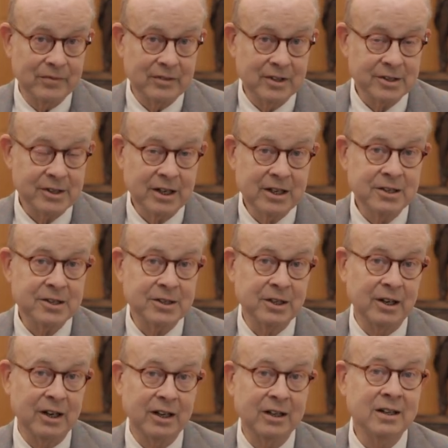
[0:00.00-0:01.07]
The states
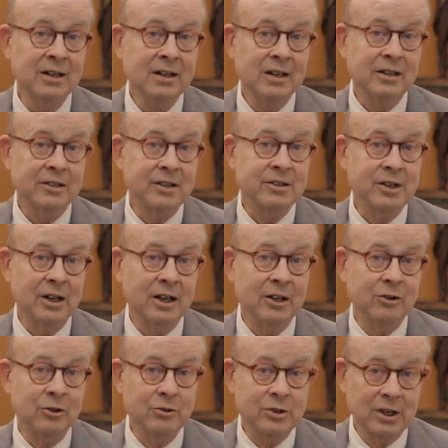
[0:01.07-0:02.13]
today
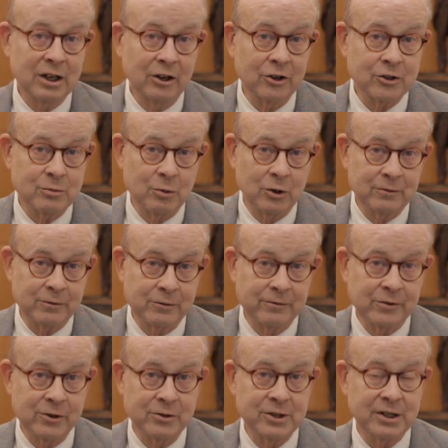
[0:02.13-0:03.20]
decide who's eligible for
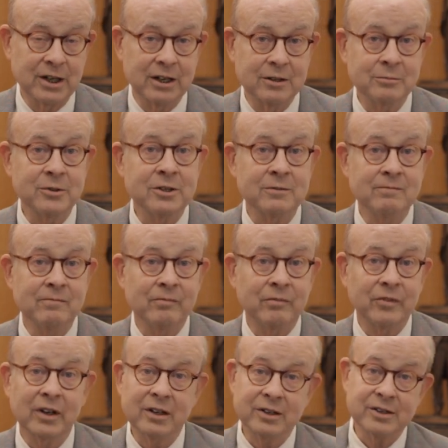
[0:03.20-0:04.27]
food stamps.
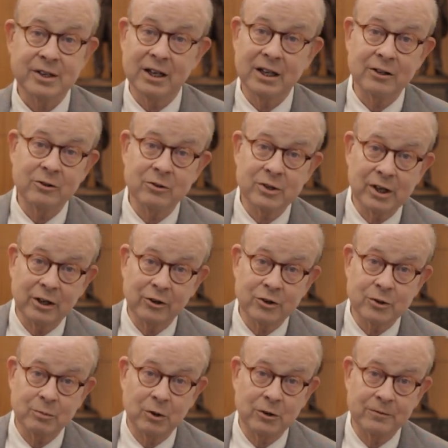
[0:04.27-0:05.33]
They decide who's
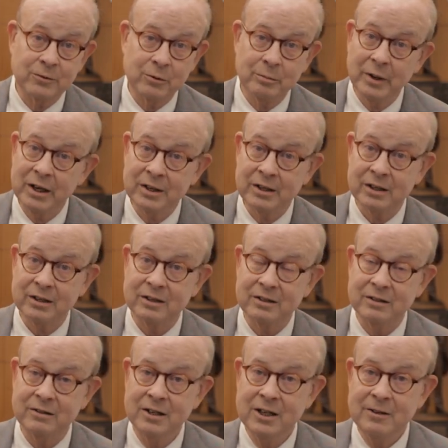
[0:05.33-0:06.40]
eligible for Medicaid.
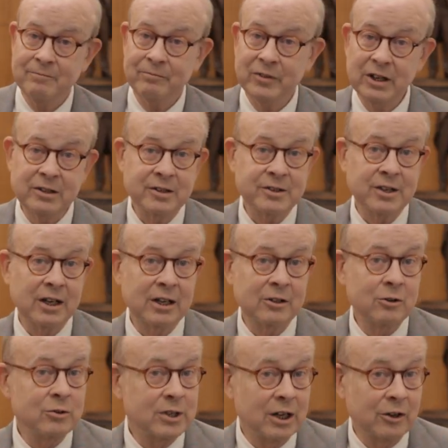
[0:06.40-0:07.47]
They decide
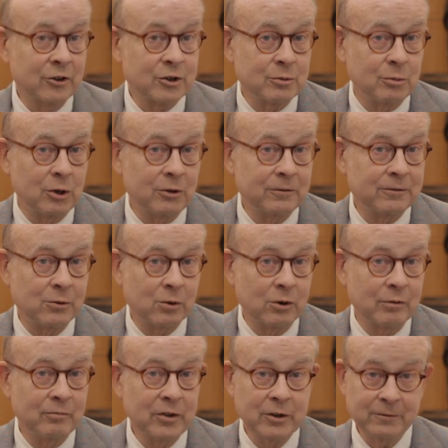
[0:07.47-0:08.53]
who's eligible
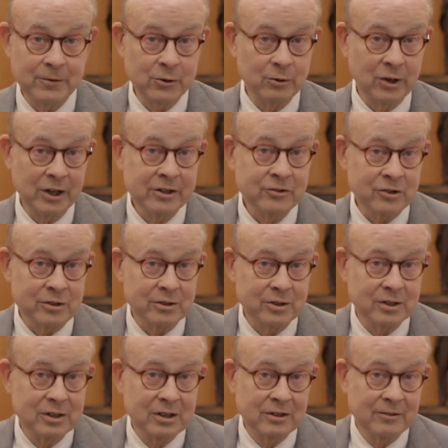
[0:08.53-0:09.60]
for food
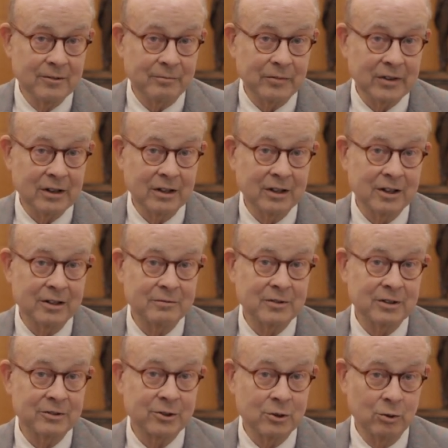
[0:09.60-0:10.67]
lunches uh,
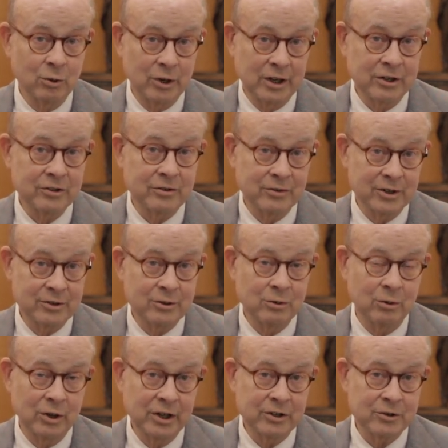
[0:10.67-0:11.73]
school lunch, the
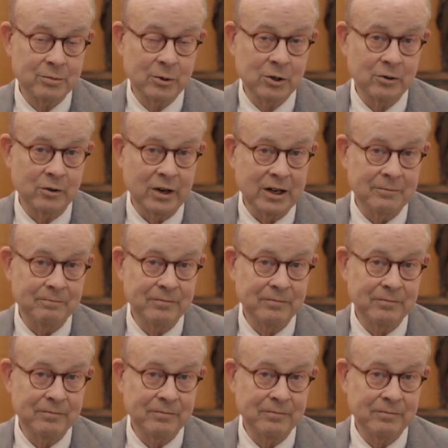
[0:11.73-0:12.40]
school lunch program.